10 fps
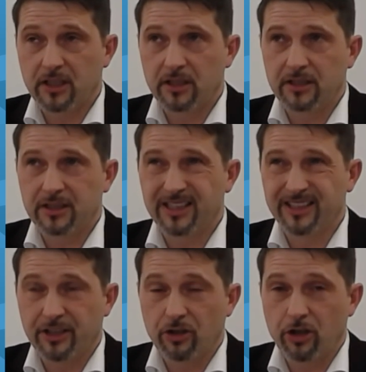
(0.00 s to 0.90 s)
Uh,
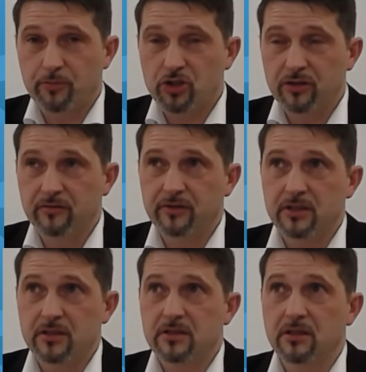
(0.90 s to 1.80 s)
another option,
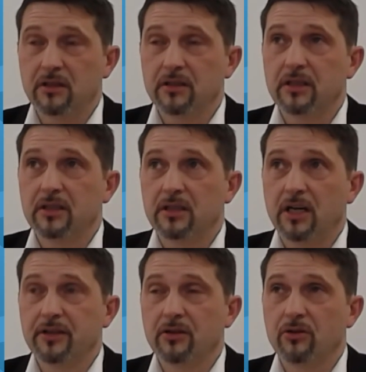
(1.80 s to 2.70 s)
which is still
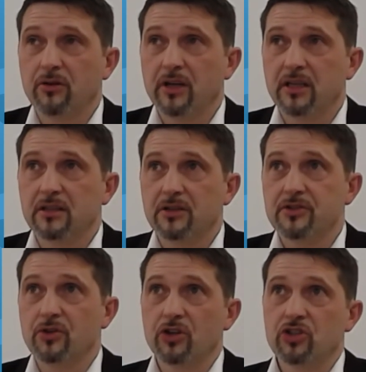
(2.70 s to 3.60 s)
uh, undergoing in
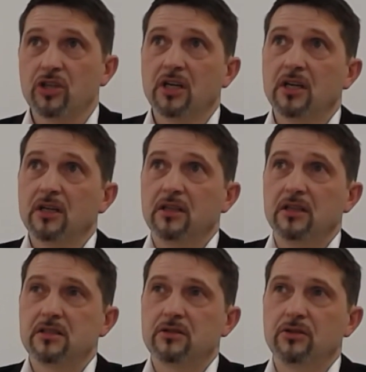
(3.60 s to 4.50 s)
research,
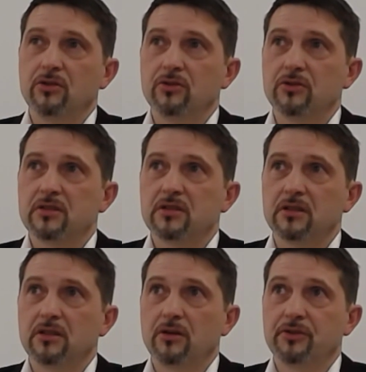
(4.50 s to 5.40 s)
is to use
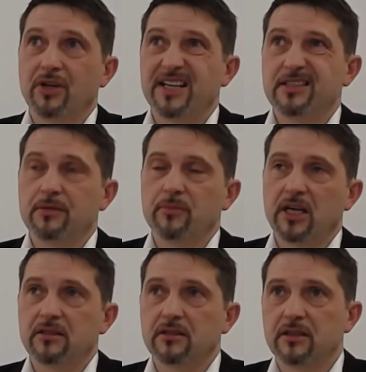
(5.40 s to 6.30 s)
or uh, to
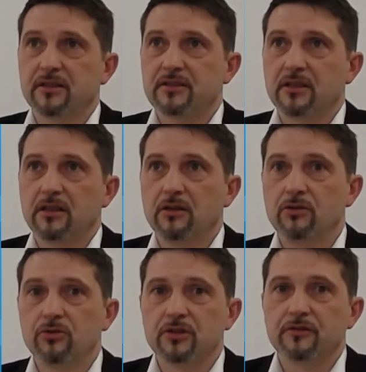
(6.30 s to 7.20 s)
estimate uh, the
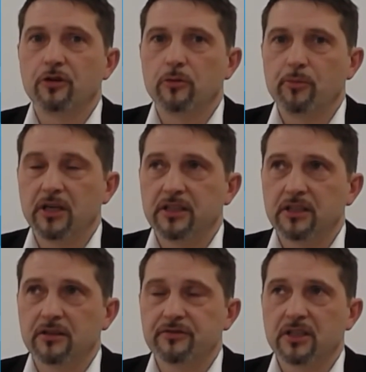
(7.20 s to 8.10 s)
loose
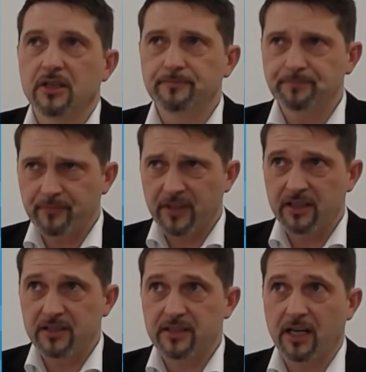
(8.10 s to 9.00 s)
formability of the
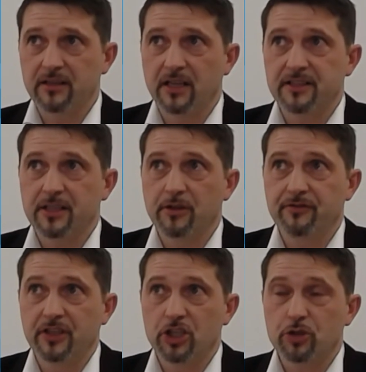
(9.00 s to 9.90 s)
secondary
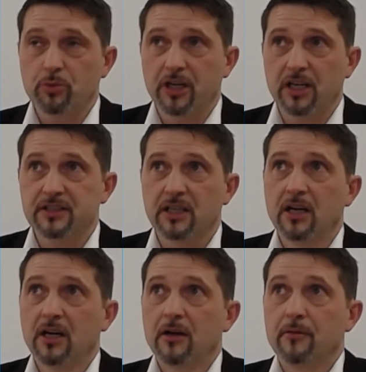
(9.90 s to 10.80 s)
semi-finished products
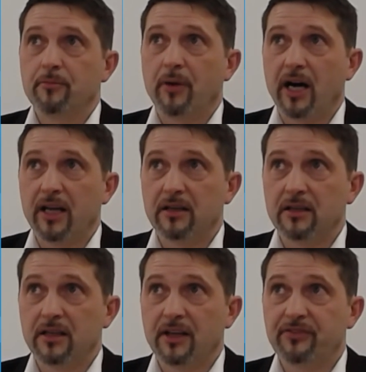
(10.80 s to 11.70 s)
by
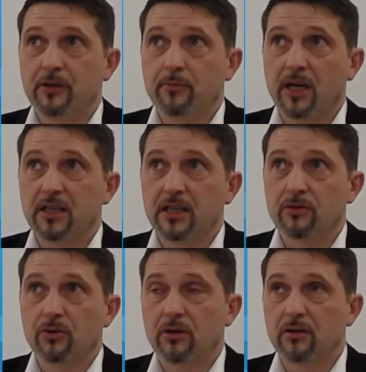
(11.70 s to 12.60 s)
uh,
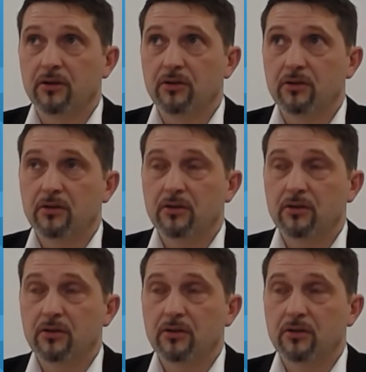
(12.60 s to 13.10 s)
estimating or